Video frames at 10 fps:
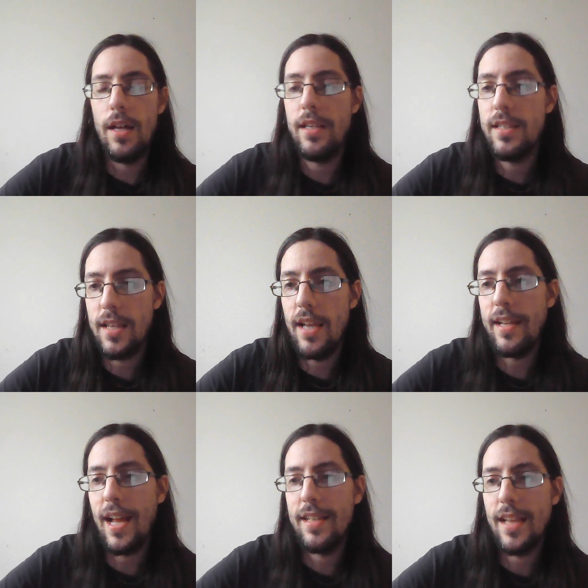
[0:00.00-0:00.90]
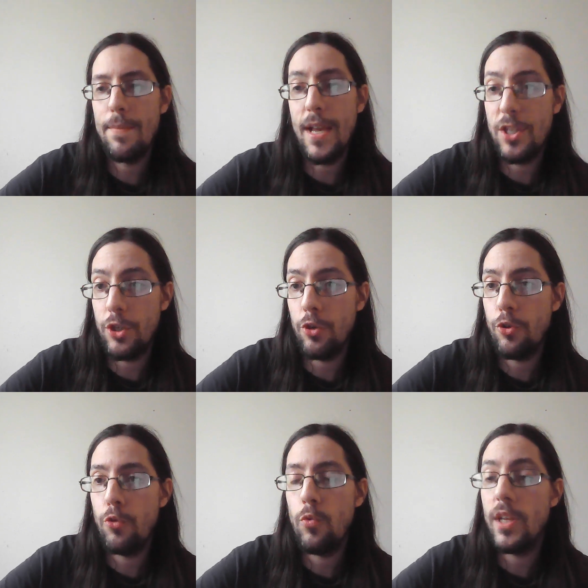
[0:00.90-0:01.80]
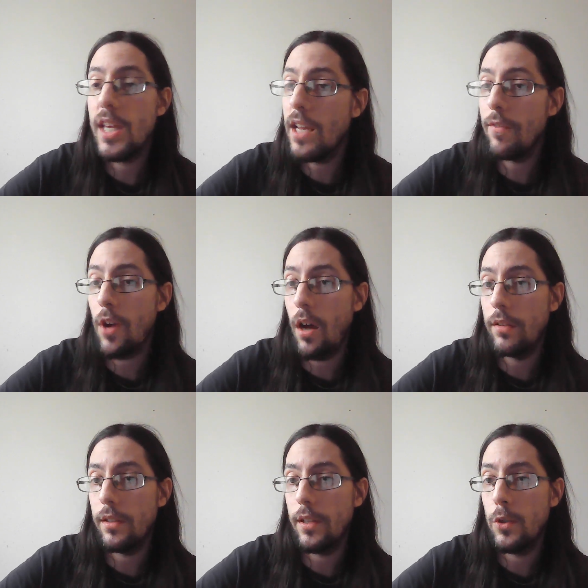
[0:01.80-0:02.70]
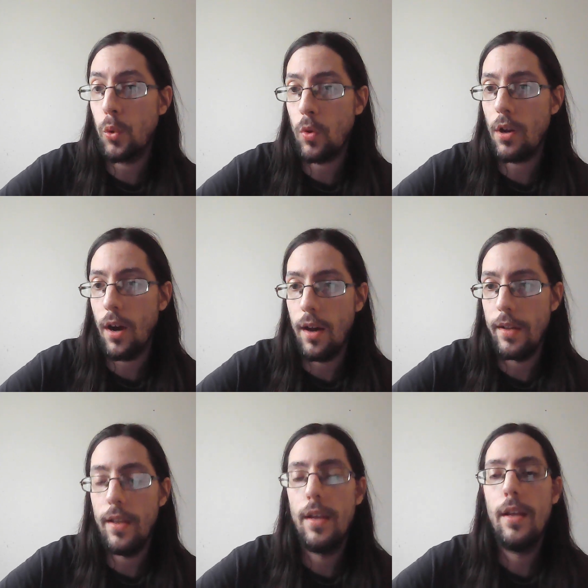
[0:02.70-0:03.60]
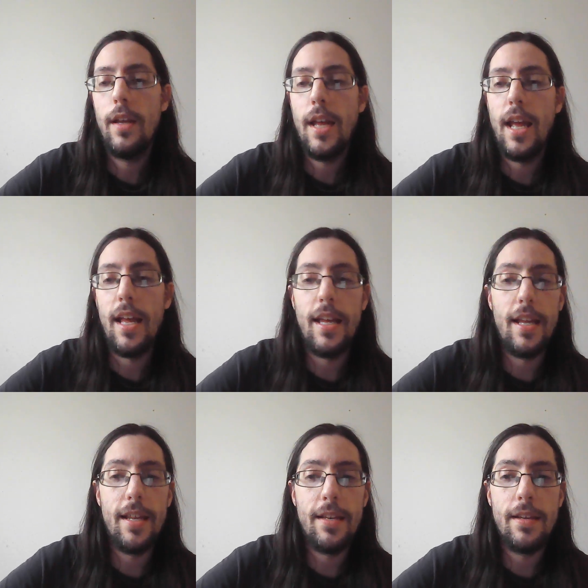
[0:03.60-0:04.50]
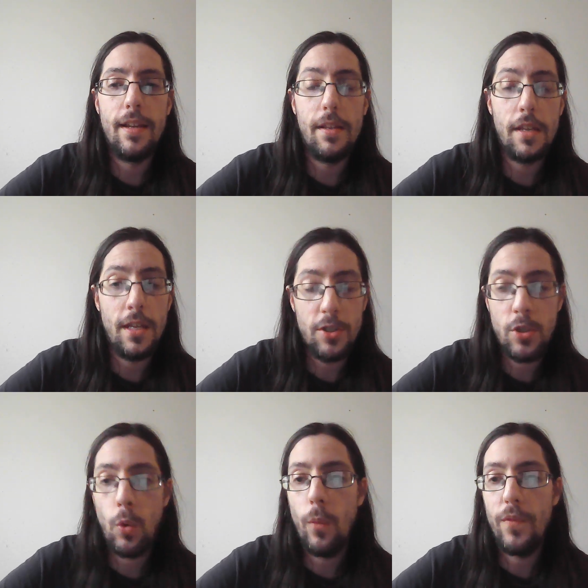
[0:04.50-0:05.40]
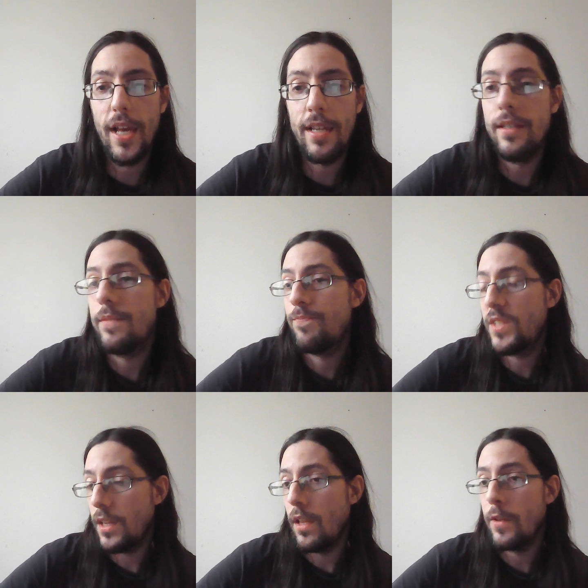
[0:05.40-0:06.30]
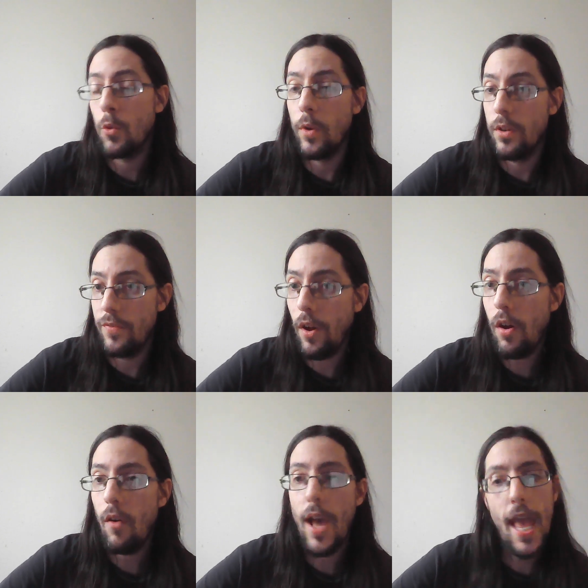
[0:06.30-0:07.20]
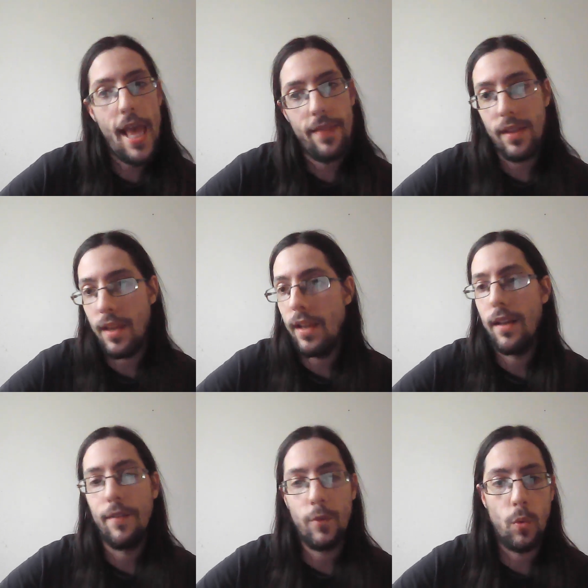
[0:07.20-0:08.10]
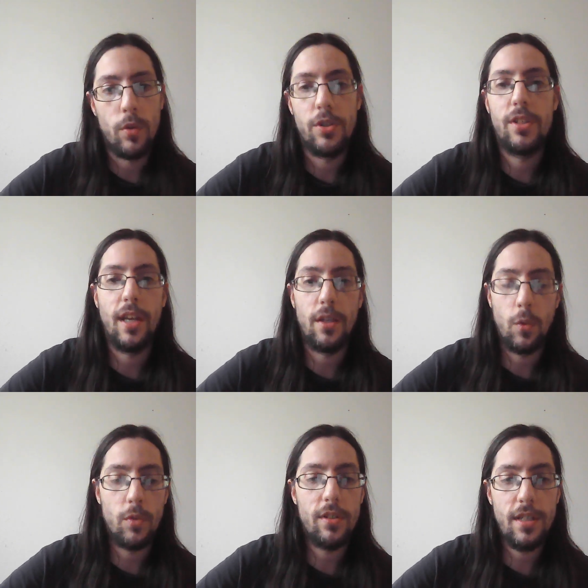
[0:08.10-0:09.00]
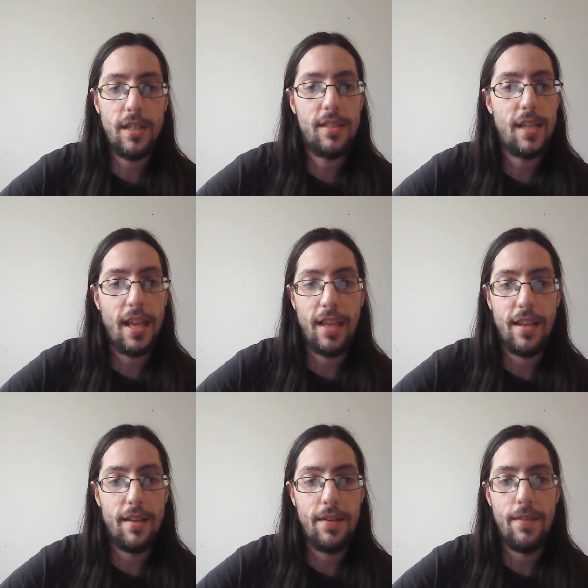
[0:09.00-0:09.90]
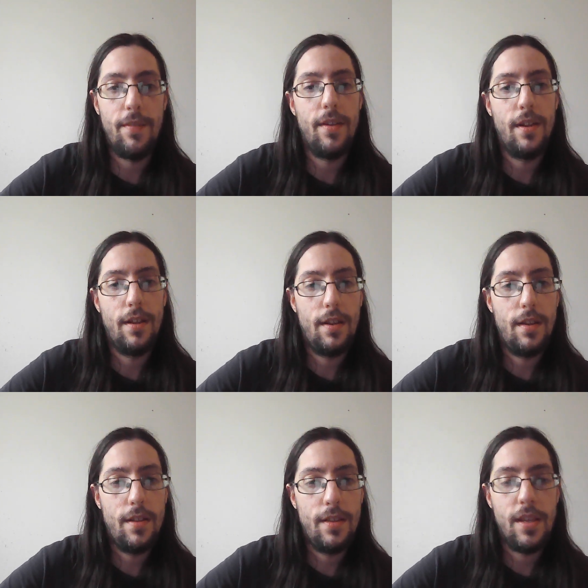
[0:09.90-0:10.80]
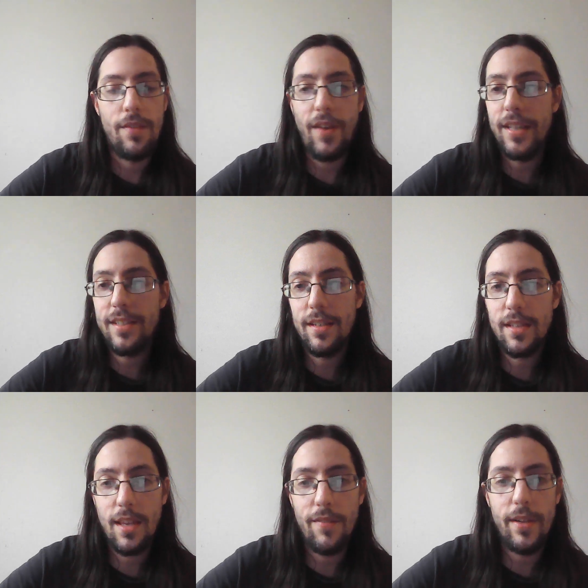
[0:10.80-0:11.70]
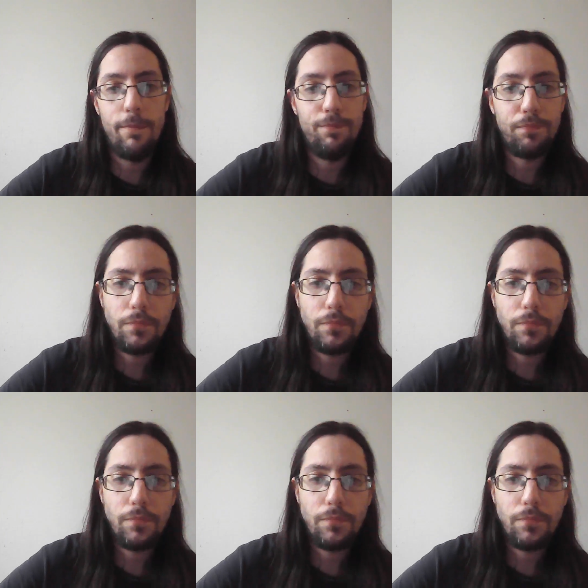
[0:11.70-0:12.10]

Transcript: He's sent as a messenger to the king of Gondolin, Torgon, and he is told that his city is going to fall. And the king, of course, ignores this and the advice that is given,